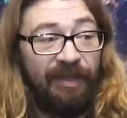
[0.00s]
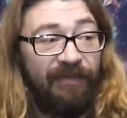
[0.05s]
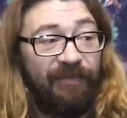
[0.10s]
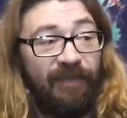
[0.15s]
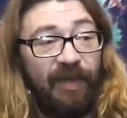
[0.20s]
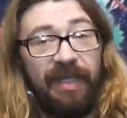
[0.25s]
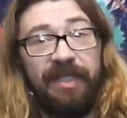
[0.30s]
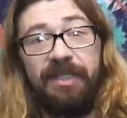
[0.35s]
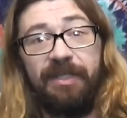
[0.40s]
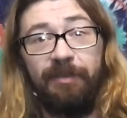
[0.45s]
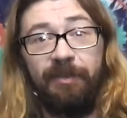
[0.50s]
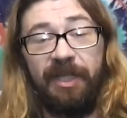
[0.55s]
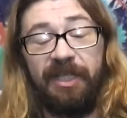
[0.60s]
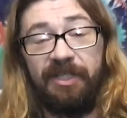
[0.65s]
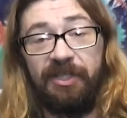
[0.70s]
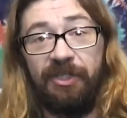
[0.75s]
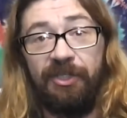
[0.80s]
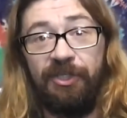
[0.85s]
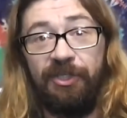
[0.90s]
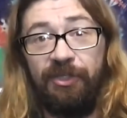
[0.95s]
Find some
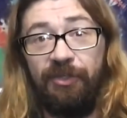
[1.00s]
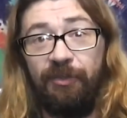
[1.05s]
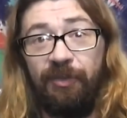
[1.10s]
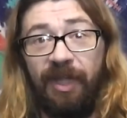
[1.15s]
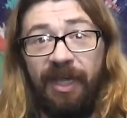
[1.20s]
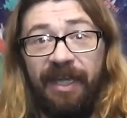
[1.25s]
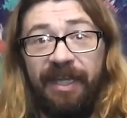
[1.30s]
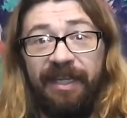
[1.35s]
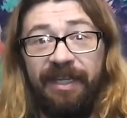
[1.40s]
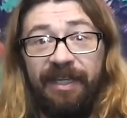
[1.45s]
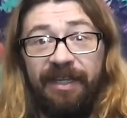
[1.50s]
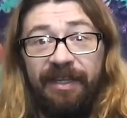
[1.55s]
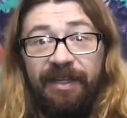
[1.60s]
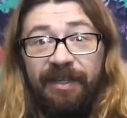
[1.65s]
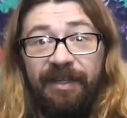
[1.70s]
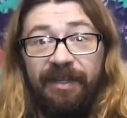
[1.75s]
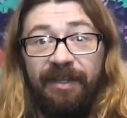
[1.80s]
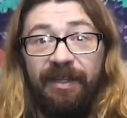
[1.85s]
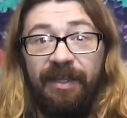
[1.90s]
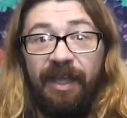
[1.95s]
lessons you like
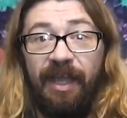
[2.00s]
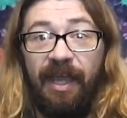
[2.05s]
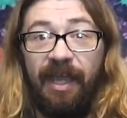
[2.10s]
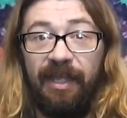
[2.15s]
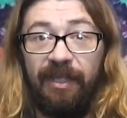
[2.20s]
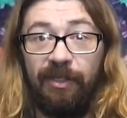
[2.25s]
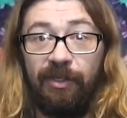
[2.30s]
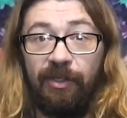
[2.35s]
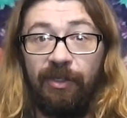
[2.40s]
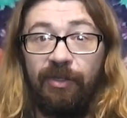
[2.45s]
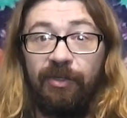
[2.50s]
and